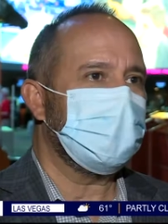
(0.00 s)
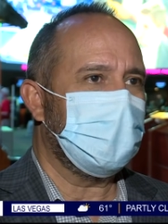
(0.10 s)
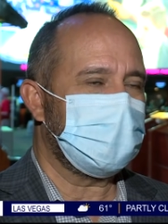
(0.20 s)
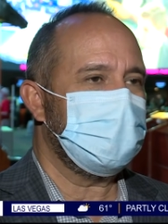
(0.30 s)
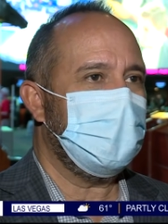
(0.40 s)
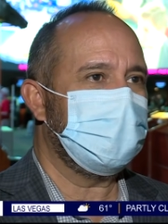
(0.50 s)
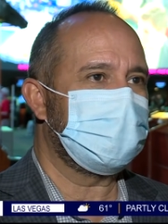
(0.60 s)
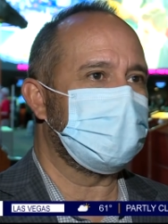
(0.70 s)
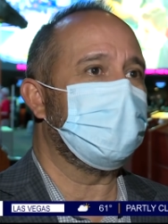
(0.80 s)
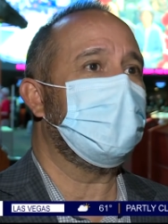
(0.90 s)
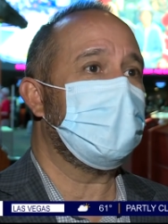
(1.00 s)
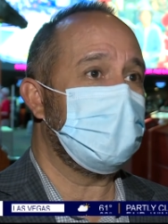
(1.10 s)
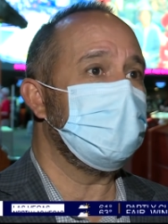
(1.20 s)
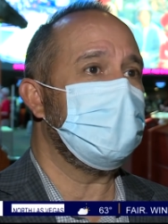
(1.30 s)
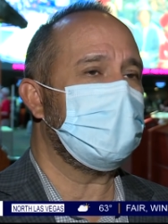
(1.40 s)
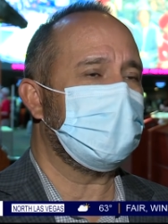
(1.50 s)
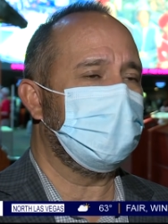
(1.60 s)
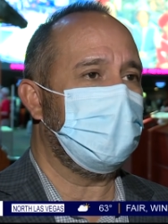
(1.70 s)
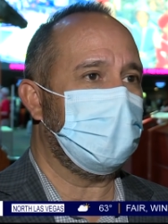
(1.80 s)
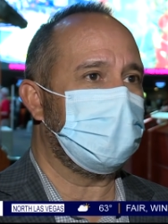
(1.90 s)
March Madness is a very unique
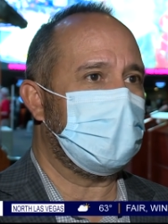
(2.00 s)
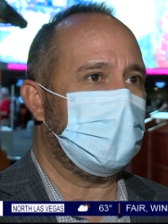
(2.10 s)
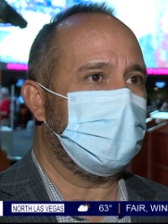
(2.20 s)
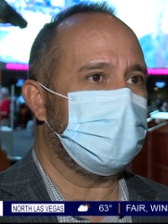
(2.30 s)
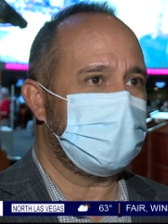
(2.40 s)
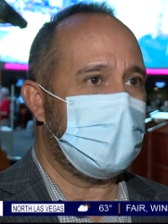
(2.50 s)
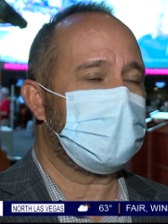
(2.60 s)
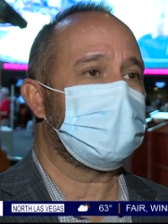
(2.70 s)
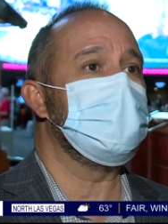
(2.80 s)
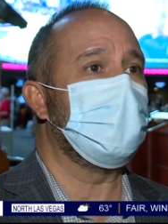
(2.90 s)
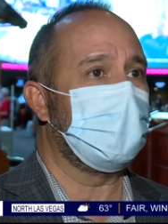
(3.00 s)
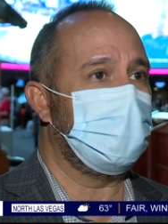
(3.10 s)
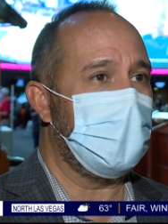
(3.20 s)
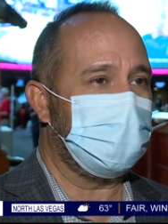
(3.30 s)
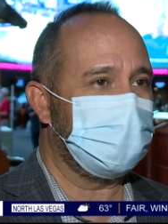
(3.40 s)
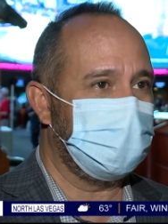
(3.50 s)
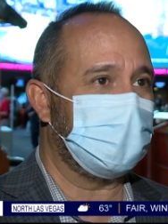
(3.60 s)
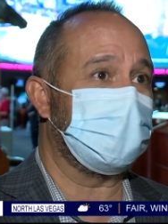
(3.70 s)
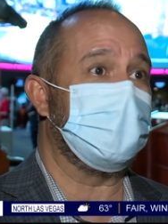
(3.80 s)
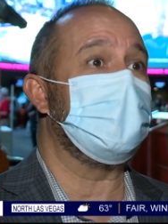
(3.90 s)
event that it's actually more popular
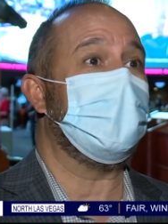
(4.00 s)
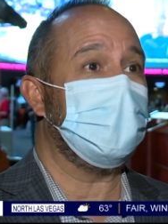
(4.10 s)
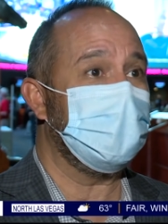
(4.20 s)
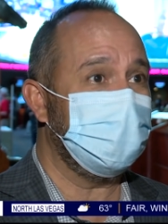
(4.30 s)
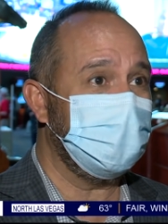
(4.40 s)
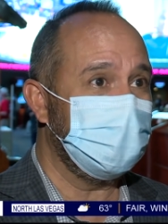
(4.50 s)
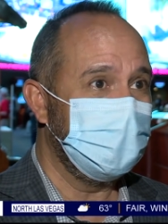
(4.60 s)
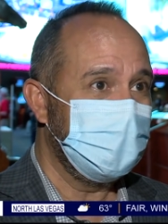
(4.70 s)
at the beginning of it